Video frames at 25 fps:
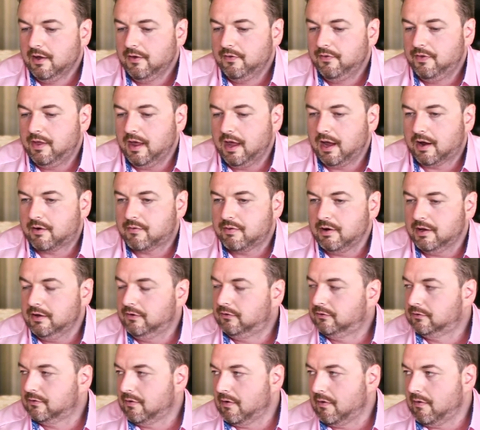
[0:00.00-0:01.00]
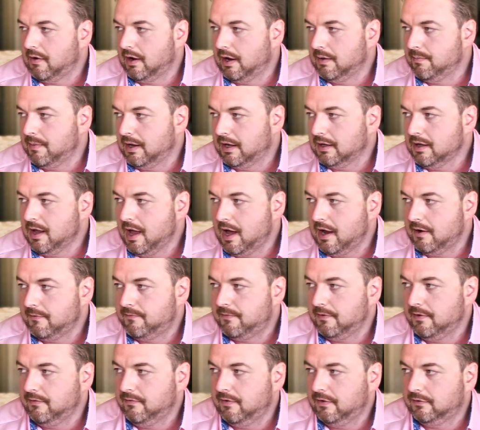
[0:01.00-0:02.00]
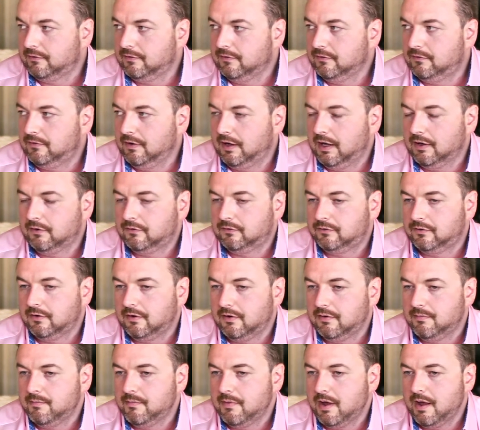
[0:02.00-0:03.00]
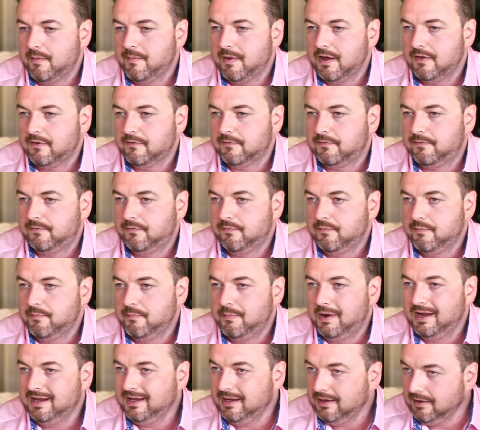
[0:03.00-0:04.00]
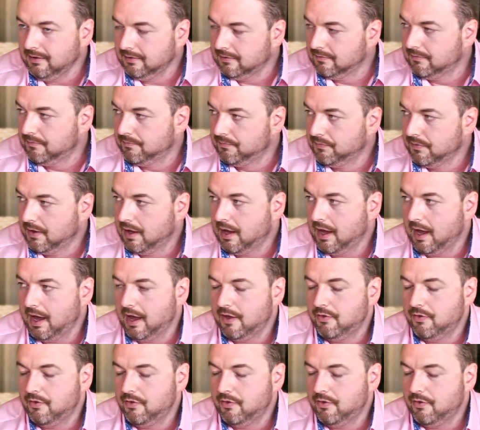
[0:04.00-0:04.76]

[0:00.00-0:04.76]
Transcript: their credit scoring and make it harder for investors to get certain amount of money, yep.